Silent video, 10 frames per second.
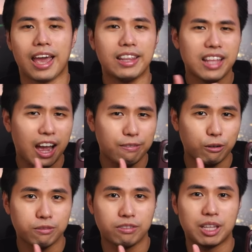and the
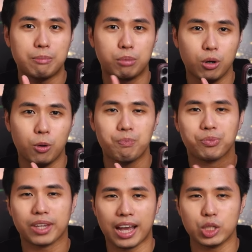iPhone 15 Pro
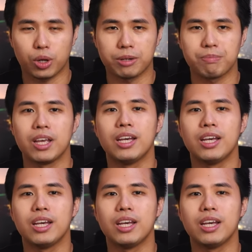has one.